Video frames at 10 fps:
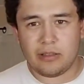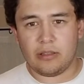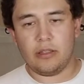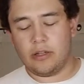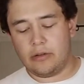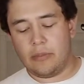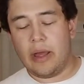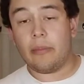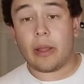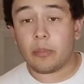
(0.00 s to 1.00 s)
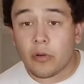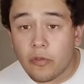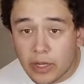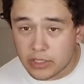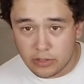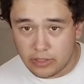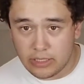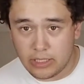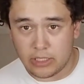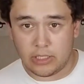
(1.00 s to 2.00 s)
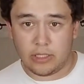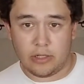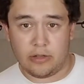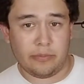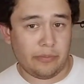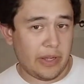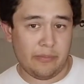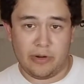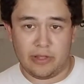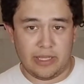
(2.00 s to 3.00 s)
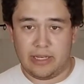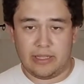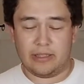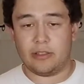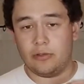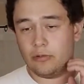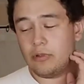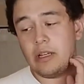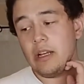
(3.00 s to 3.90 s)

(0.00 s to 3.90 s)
You know, I'm not like professional at this shit, you know, I'm barely getting into